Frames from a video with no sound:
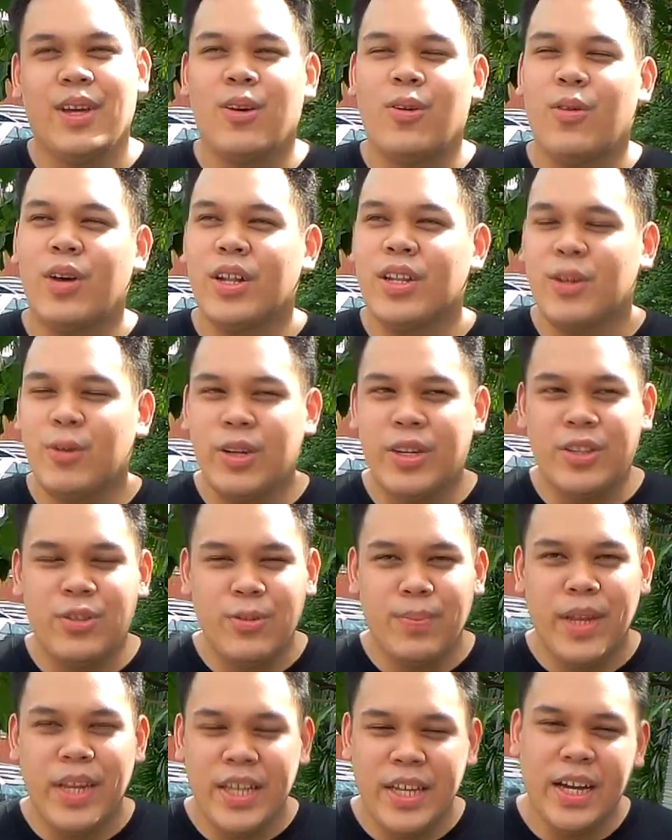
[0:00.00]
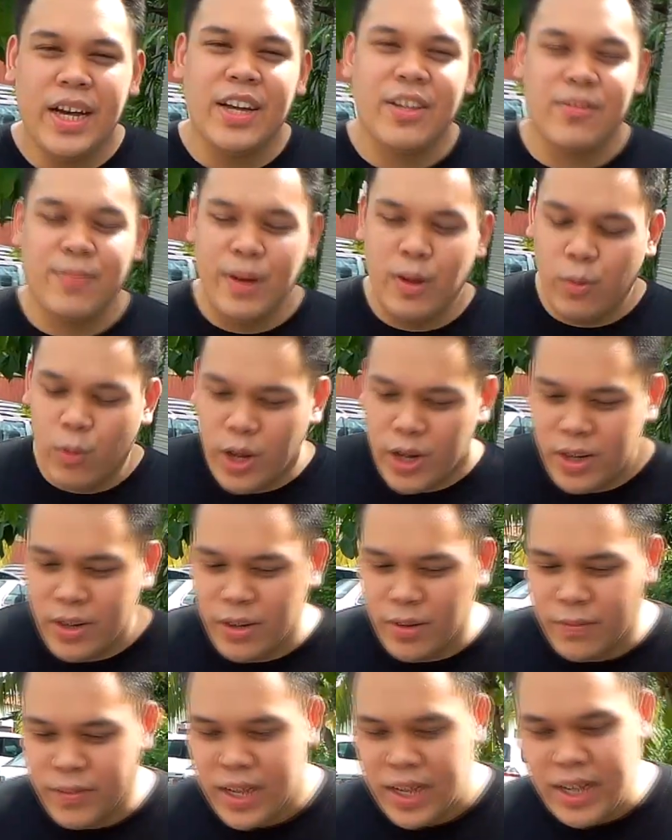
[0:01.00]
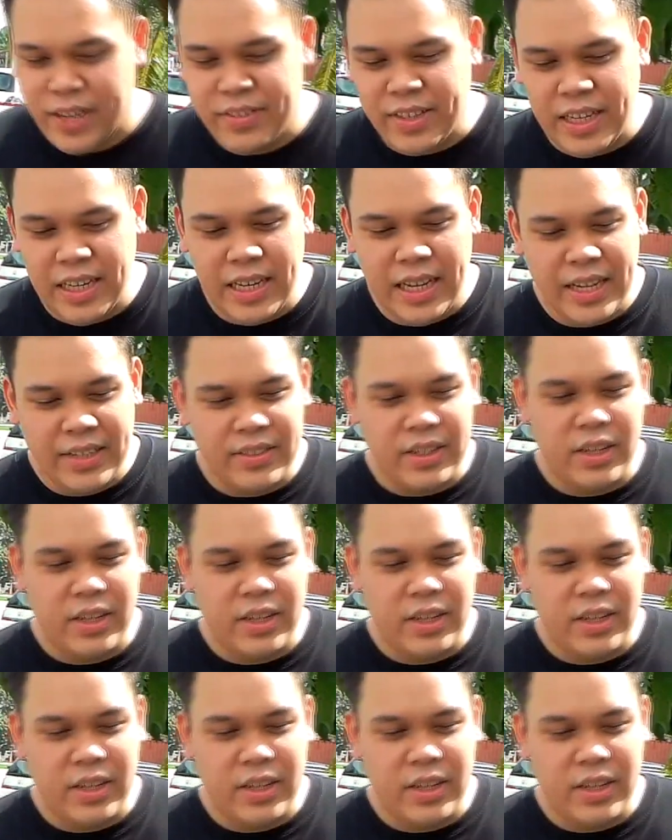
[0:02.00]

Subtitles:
Well, they were into many cars, but one of the cars they liked a